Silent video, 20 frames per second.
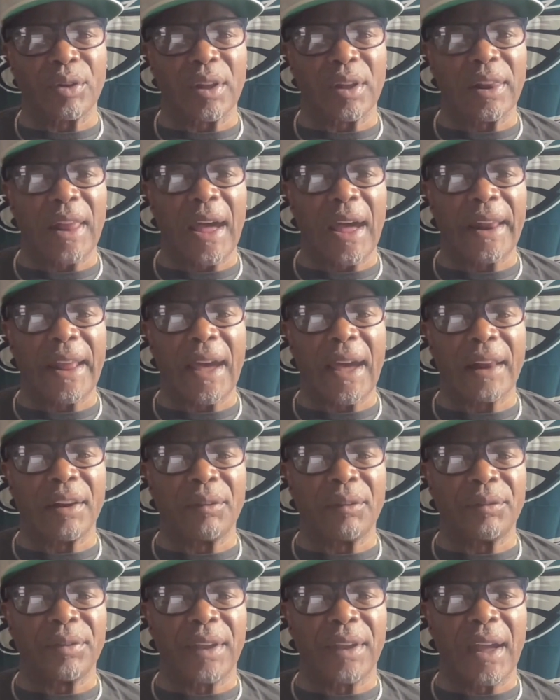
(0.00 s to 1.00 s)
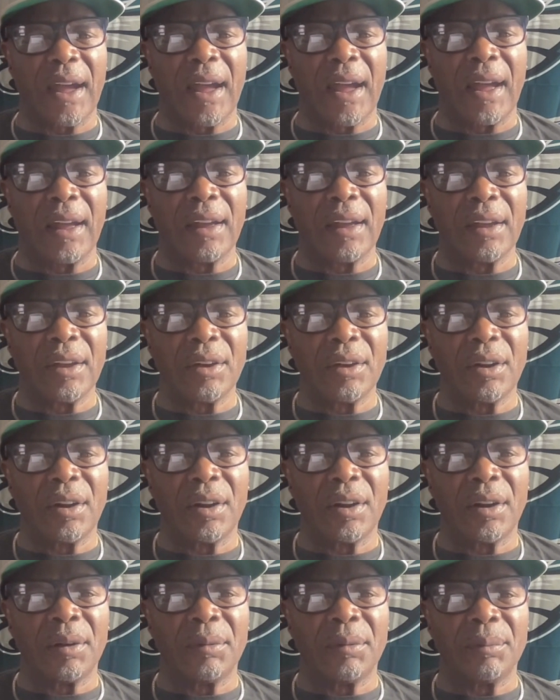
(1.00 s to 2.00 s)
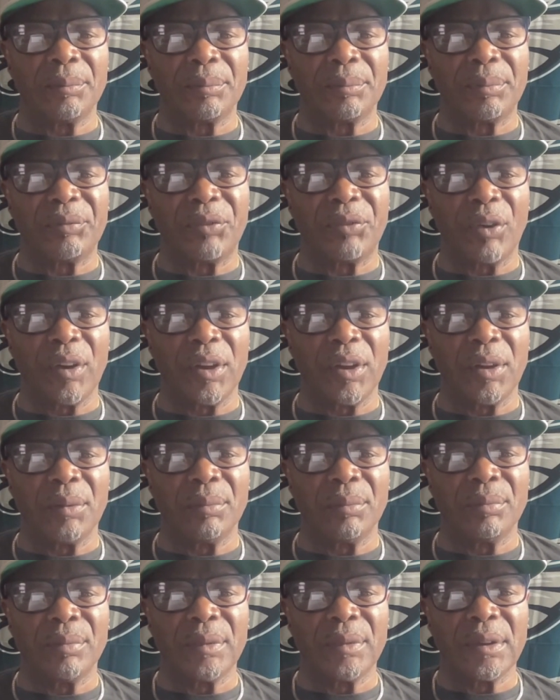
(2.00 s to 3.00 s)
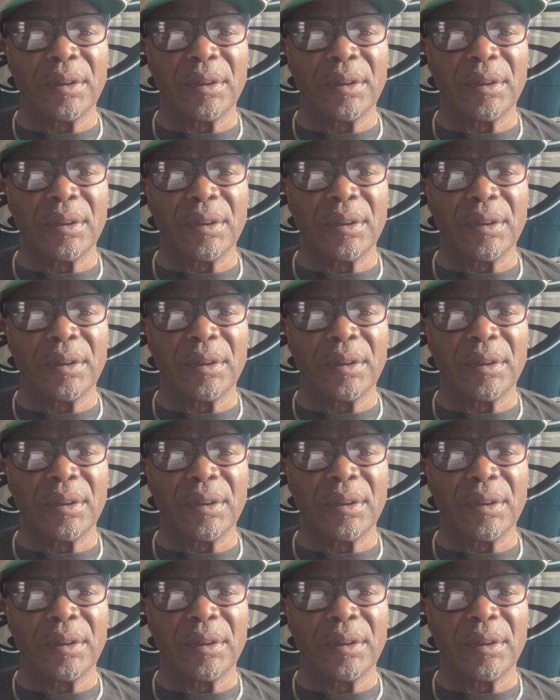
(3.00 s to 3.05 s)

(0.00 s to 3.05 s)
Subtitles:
a lot out of the guy, for him,